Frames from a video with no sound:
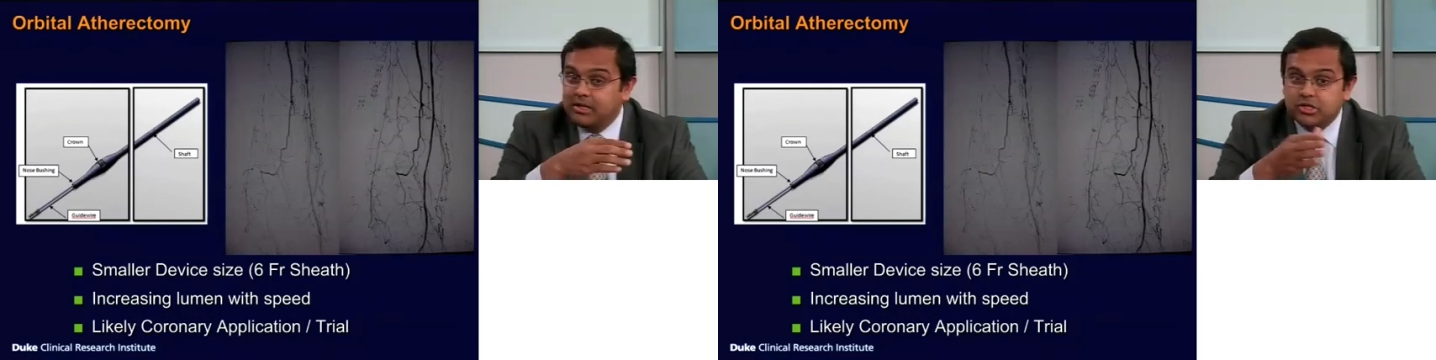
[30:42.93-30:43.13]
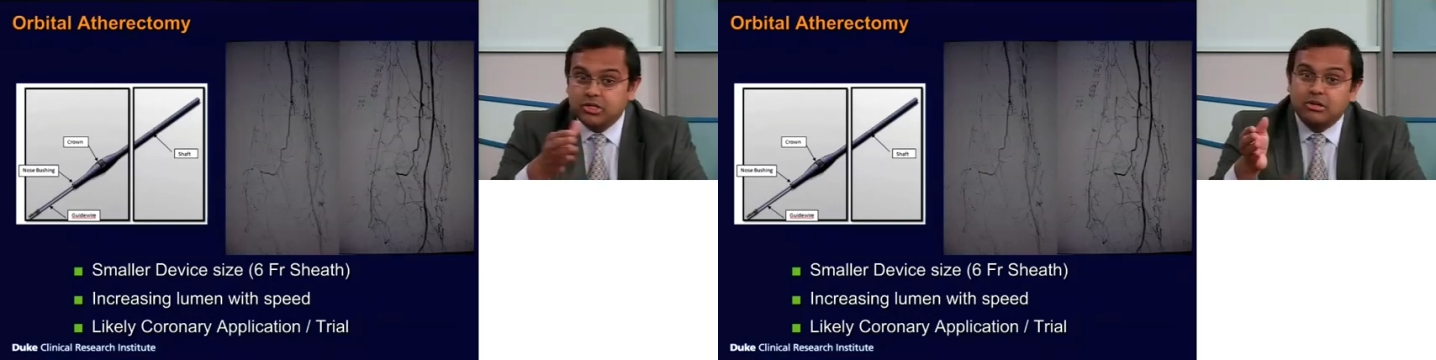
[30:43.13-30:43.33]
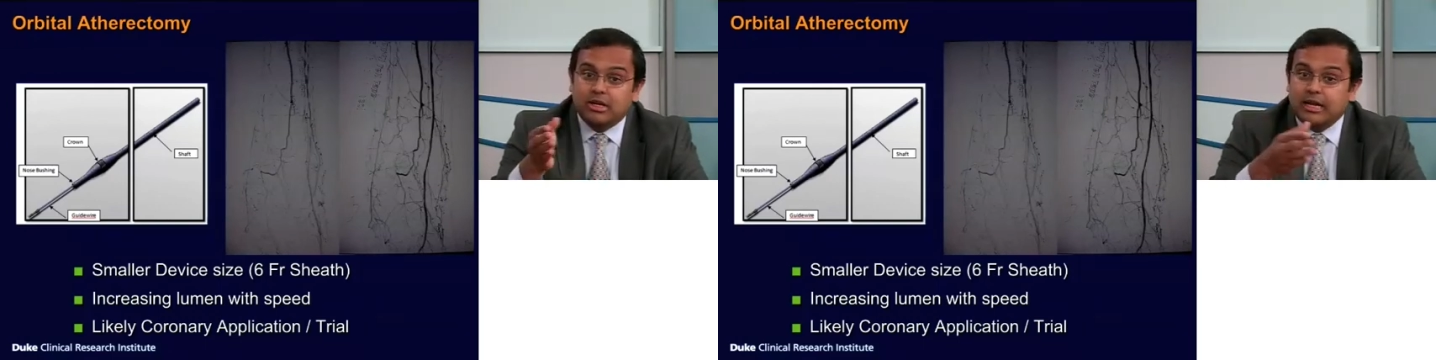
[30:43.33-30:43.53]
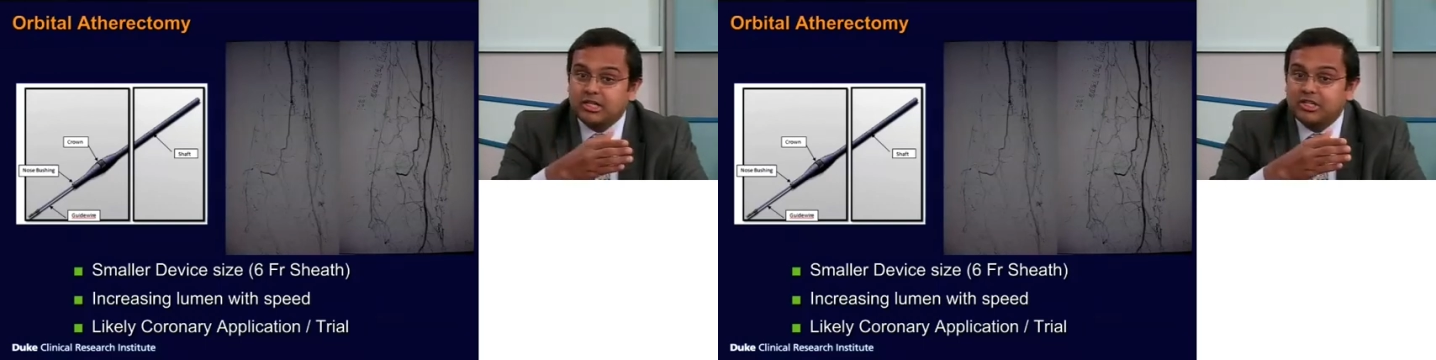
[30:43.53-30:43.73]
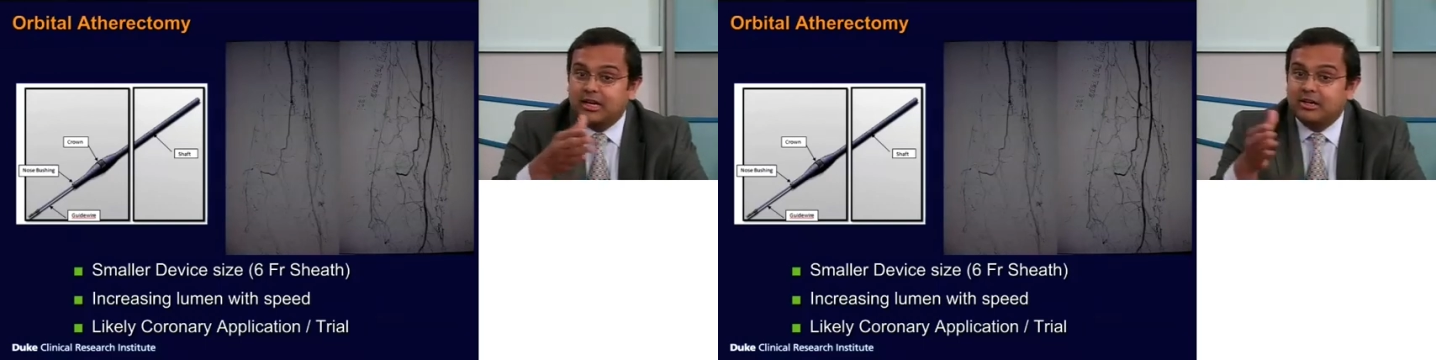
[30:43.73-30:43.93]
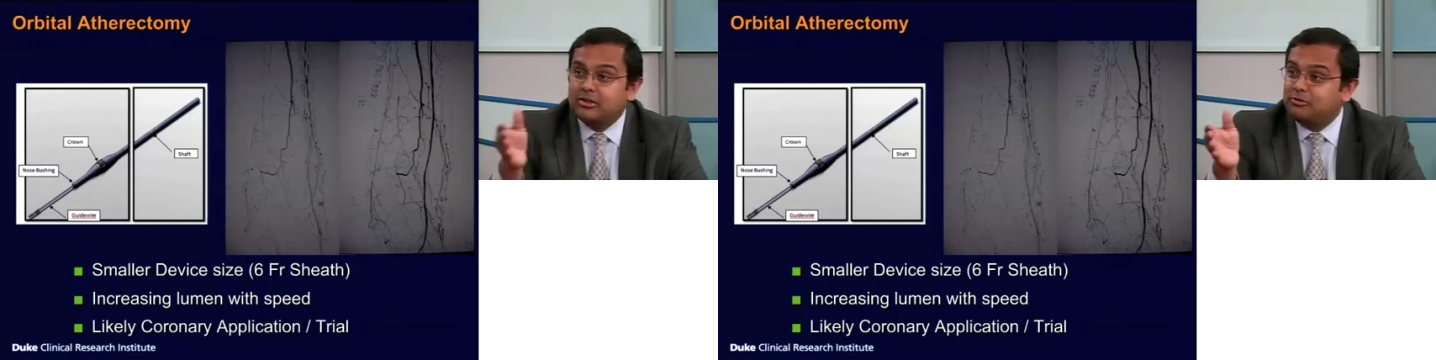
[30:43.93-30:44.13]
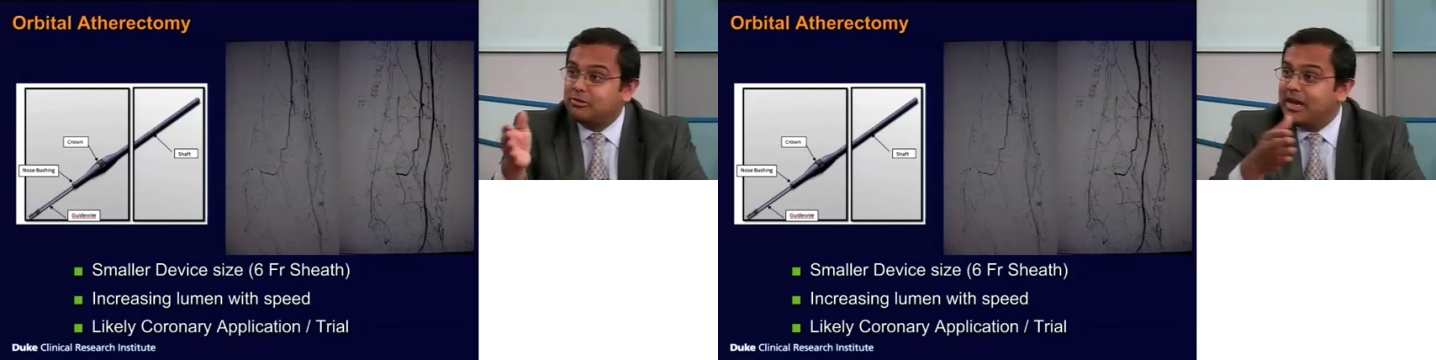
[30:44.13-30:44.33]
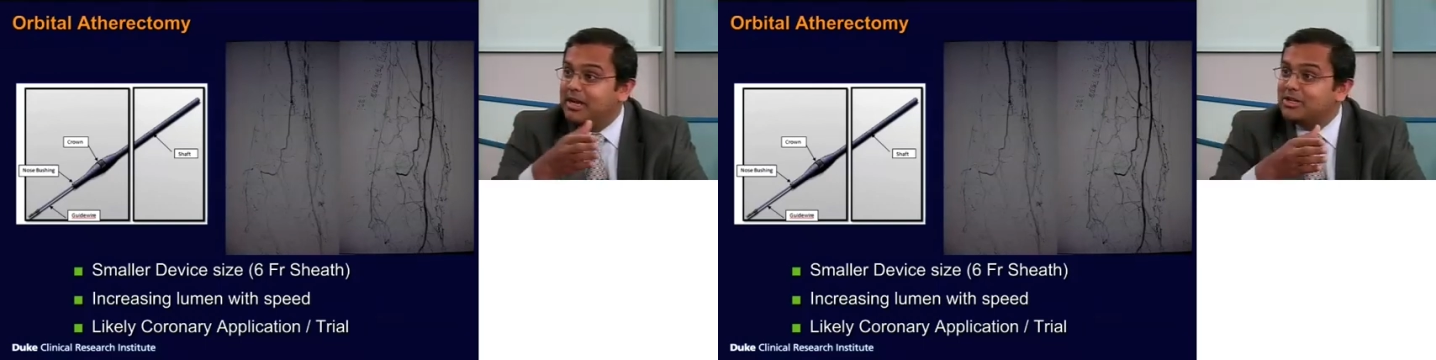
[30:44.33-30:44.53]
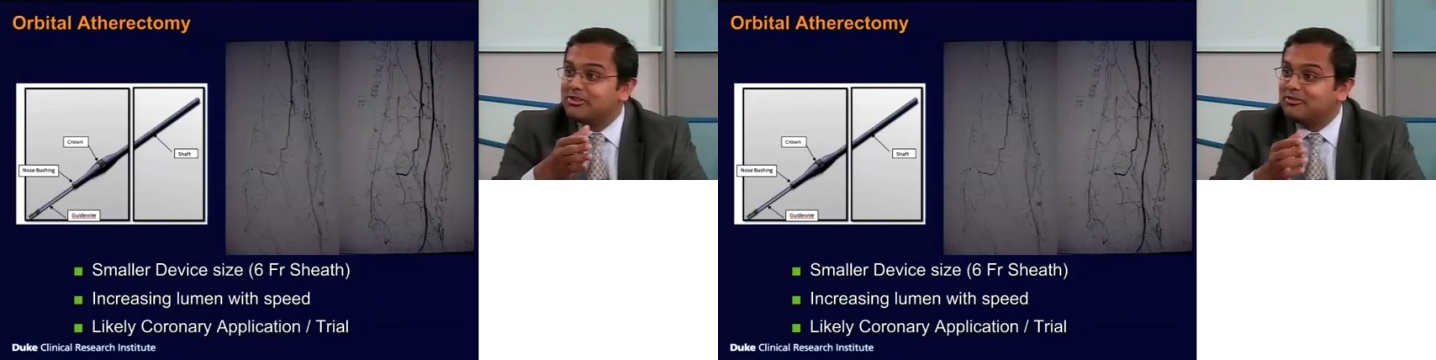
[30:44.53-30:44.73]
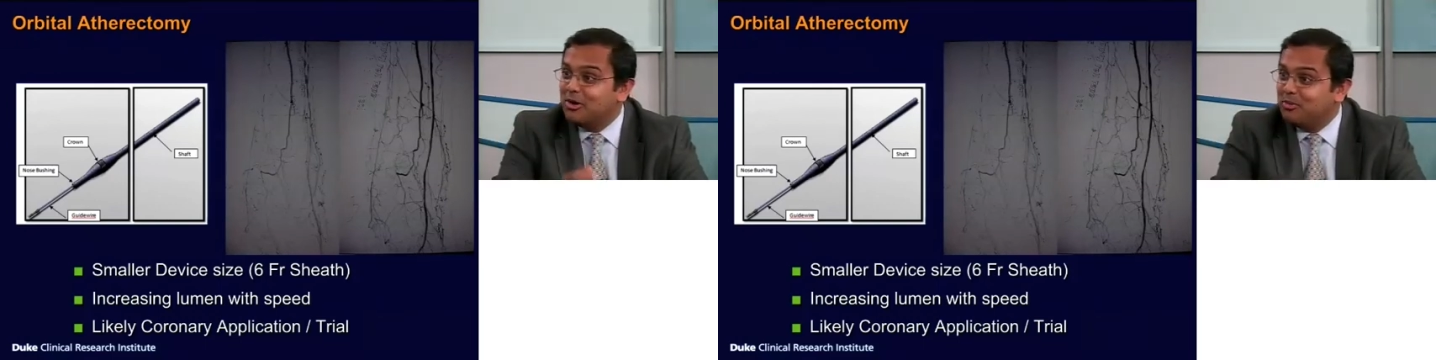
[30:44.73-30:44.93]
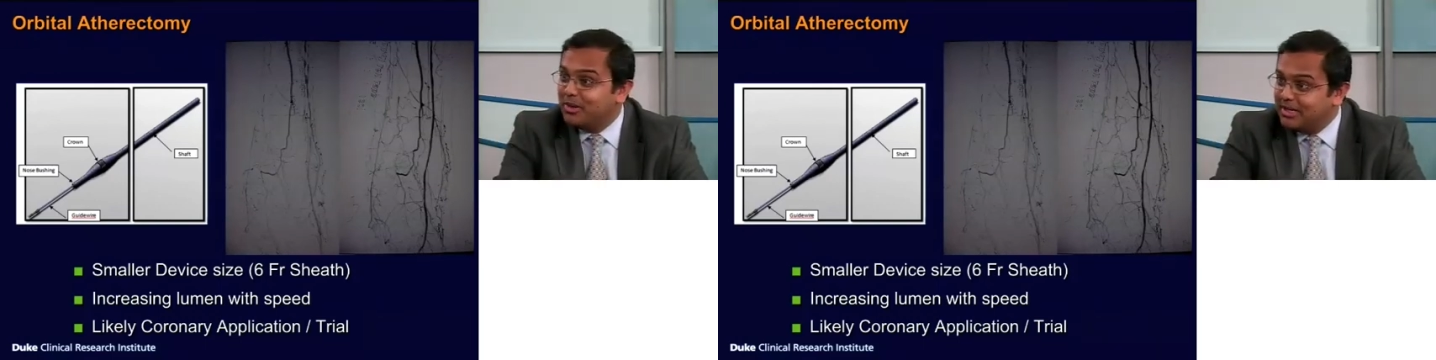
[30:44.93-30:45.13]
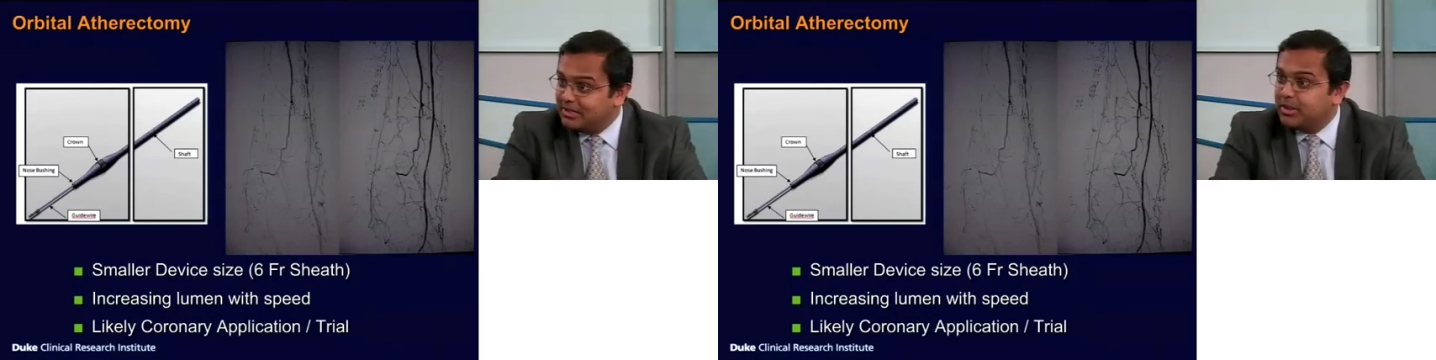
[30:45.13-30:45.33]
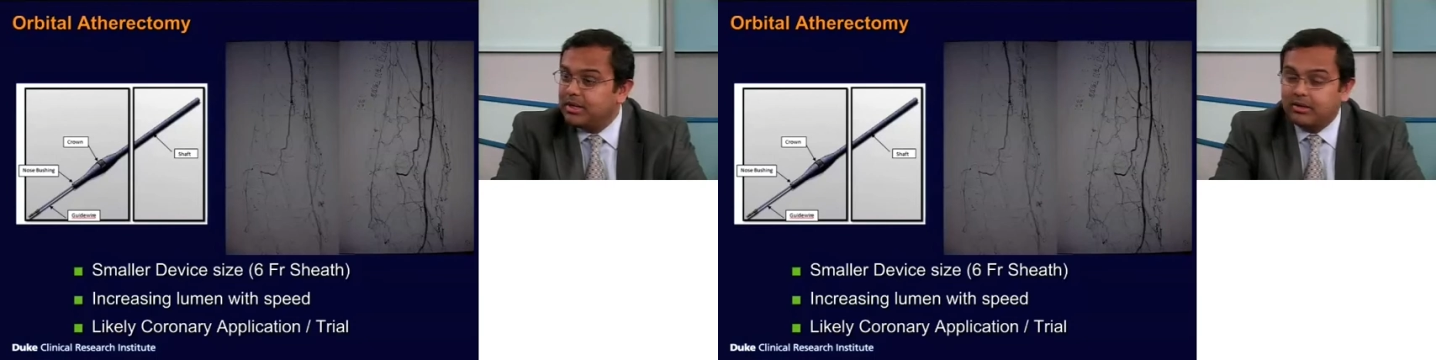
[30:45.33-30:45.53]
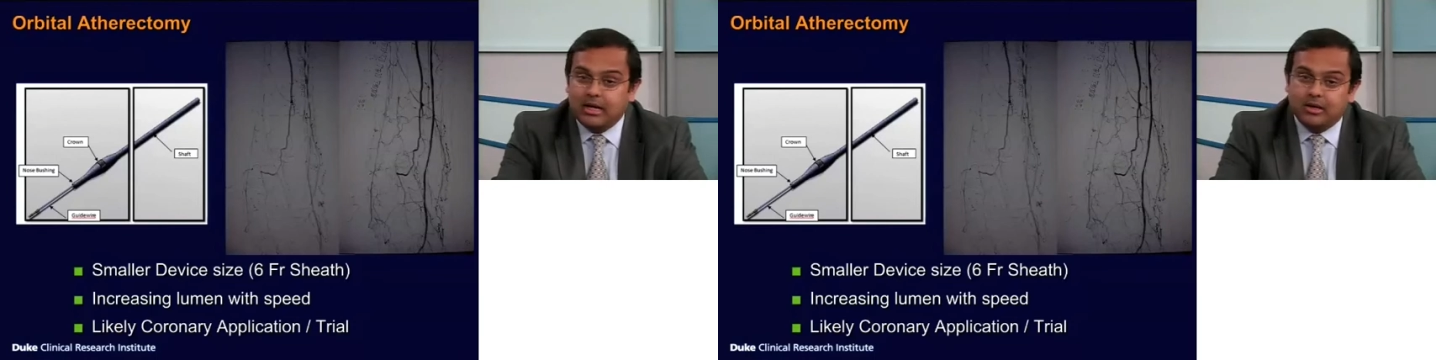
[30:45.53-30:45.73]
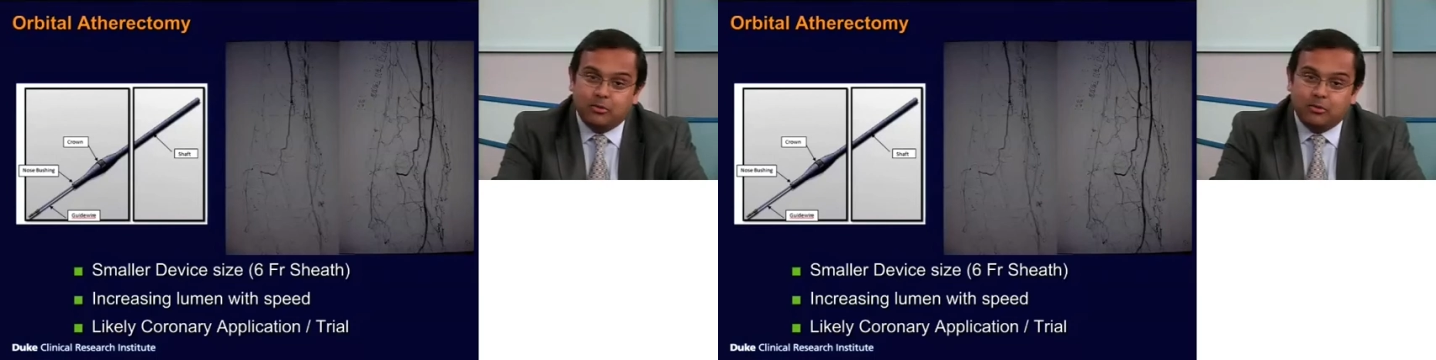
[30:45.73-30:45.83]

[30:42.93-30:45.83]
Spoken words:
So you can actually get a range of opening depending on how